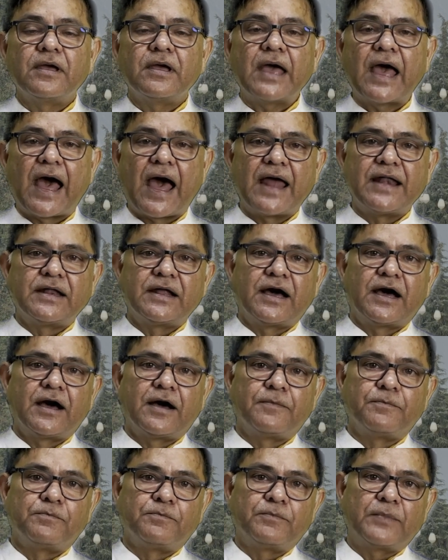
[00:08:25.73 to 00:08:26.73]

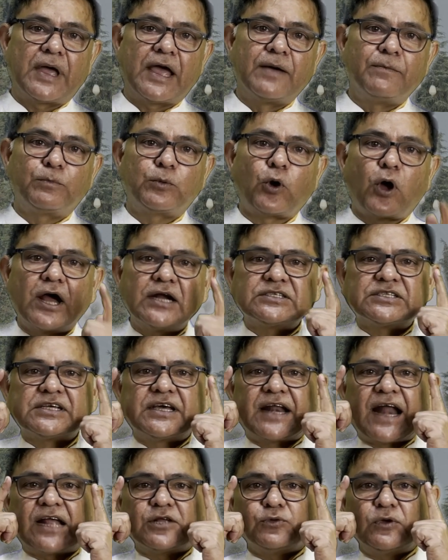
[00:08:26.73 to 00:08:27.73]
and employers
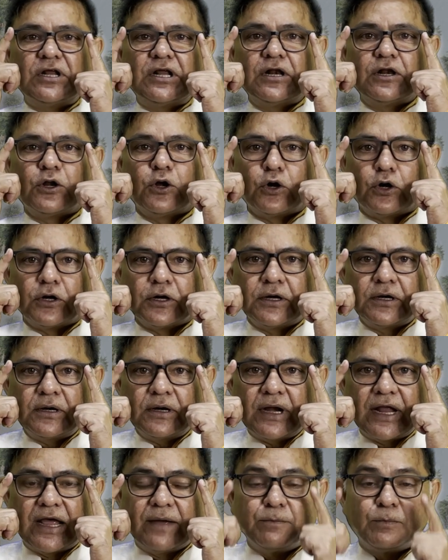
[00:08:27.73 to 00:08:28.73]
gradually learn
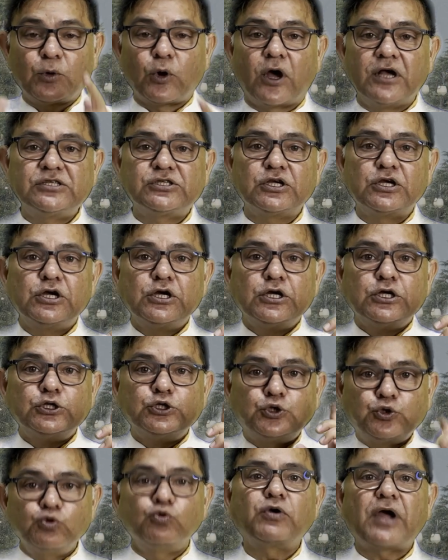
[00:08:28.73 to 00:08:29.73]
employees'
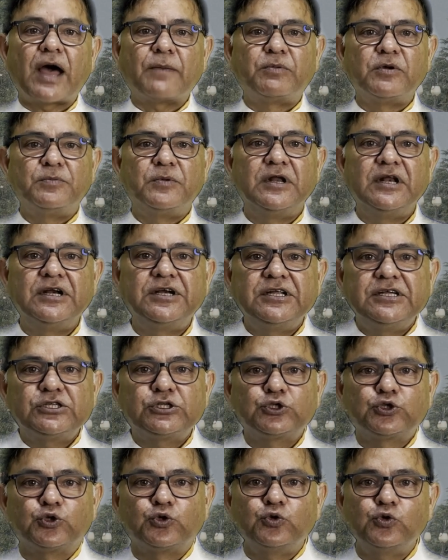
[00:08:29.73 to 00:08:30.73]
true capabilities
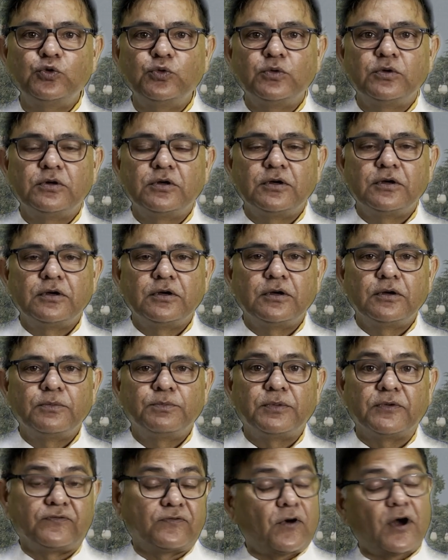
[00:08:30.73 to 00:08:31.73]
through
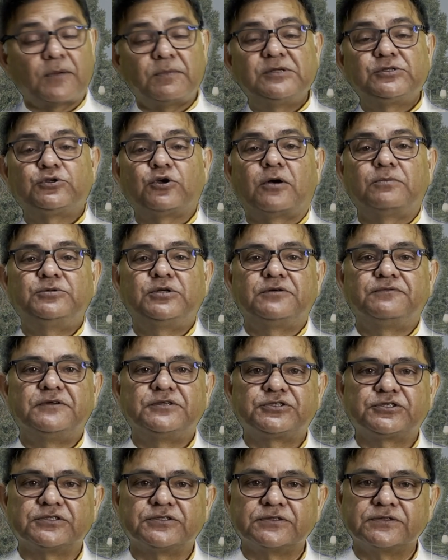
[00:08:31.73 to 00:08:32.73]
performance
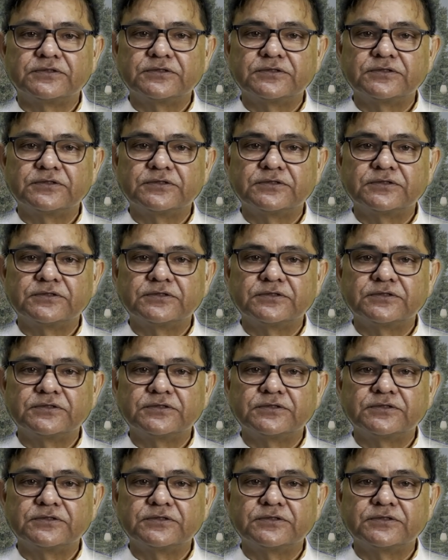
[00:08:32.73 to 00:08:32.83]
observation.